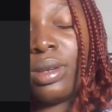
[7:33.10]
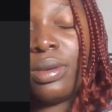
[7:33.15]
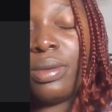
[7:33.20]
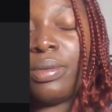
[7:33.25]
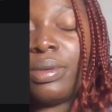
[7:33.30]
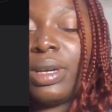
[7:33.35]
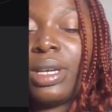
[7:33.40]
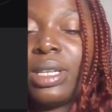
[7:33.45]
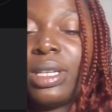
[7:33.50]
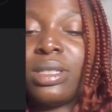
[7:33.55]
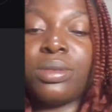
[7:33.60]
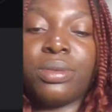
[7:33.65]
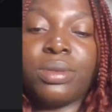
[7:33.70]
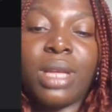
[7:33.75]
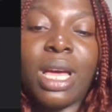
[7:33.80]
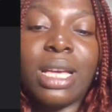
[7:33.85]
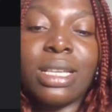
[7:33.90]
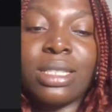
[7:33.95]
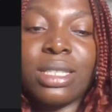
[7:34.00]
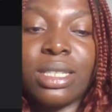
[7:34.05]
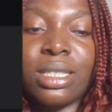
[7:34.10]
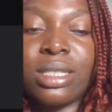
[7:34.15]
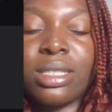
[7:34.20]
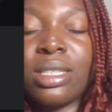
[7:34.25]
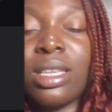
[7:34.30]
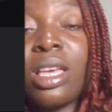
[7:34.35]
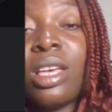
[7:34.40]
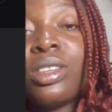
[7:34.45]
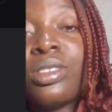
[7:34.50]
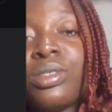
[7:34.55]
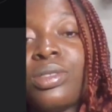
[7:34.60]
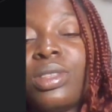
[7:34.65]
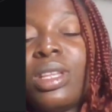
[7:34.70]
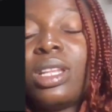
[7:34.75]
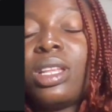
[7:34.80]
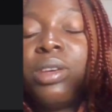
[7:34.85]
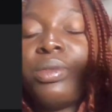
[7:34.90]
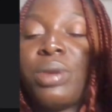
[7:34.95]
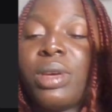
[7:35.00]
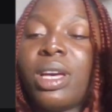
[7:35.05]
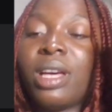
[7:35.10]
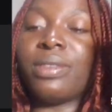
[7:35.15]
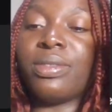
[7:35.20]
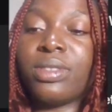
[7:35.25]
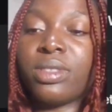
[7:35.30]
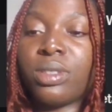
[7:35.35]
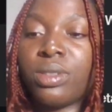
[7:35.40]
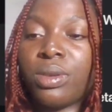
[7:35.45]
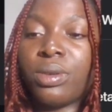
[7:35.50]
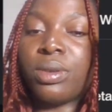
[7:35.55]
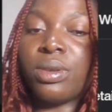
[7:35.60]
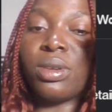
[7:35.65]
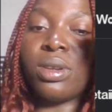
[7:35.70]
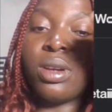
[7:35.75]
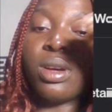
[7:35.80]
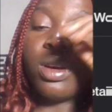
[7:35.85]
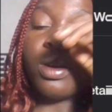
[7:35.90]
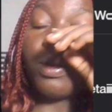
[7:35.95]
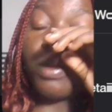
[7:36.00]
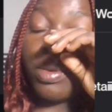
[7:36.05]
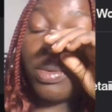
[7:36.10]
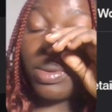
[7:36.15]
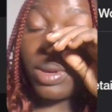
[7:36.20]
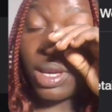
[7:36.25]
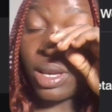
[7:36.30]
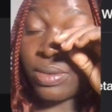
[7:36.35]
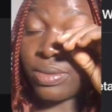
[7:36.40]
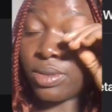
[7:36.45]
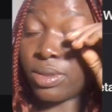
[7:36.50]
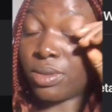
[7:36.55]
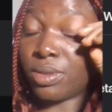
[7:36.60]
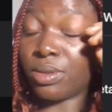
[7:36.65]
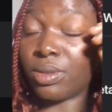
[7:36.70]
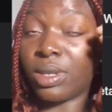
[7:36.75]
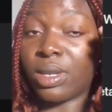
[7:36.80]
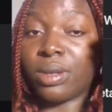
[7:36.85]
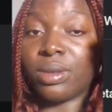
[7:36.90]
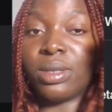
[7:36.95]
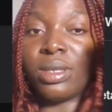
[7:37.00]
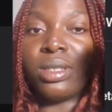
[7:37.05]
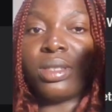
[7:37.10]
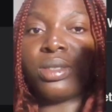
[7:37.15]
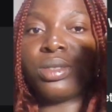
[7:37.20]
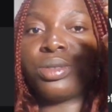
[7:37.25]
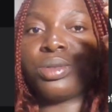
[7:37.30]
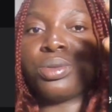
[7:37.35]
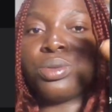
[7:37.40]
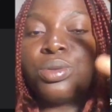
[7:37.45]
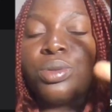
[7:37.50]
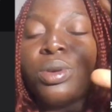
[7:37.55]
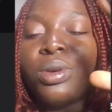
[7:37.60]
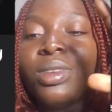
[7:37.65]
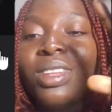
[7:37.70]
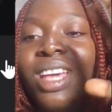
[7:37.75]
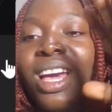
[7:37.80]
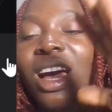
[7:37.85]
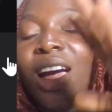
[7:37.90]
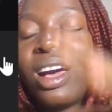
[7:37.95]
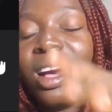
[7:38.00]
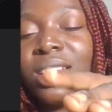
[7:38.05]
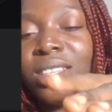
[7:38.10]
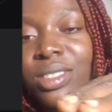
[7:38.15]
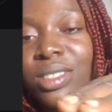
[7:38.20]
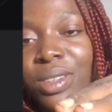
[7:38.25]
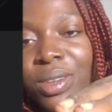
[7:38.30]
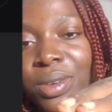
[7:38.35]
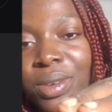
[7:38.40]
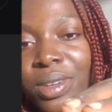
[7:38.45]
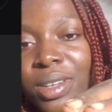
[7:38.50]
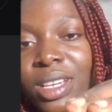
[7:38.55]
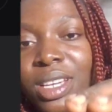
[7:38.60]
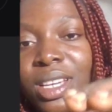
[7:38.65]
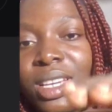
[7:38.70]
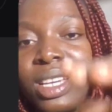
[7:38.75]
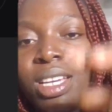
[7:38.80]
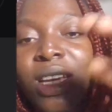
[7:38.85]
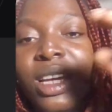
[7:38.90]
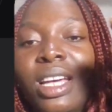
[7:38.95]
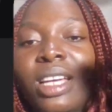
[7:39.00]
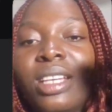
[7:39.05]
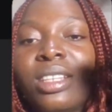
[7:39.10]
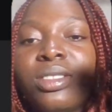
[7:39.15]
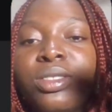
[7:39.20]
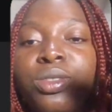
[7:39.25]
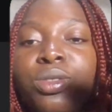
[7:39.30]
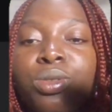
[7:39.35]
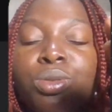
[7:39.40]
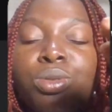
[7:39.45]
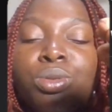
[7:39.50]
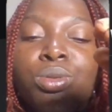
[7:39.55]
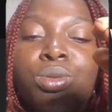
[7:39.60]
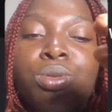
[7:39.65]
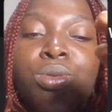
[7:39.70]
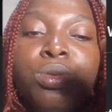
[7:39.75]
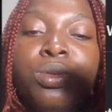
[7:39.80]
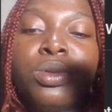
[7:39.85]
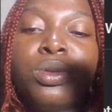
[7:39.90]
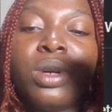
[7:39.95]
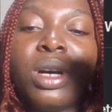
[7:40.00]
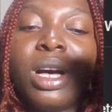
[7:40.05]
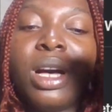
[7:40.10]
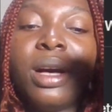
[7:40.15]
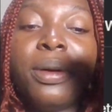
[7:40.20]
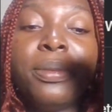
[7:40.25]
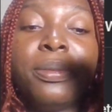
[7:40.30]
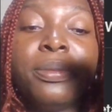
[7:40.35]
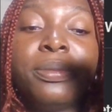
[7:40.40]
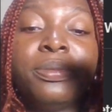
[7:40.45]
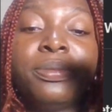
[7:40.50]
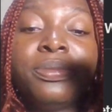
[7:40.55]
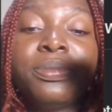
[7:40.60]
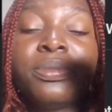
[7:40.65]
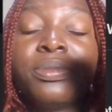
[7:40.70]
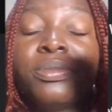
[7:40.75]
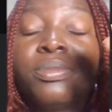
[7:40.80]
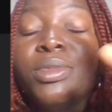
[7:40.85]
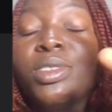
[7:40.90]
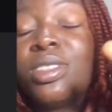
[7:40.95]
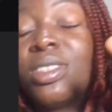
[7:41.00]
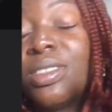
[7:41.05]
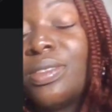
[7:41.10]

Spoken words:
right? So that's it. So now that we have a song, what we have to do now is to turn our song to music